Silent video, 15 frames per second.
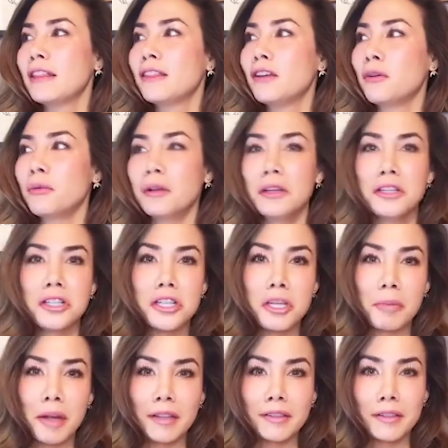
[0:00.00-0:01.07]
that their
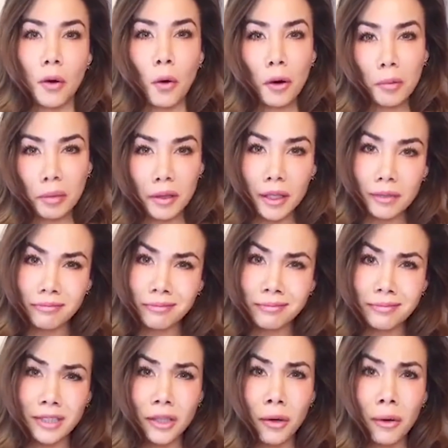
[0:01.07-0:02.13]
relationship ends horribly,
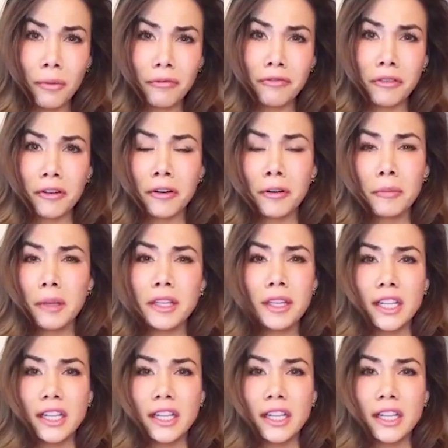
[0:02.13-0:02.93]
for her.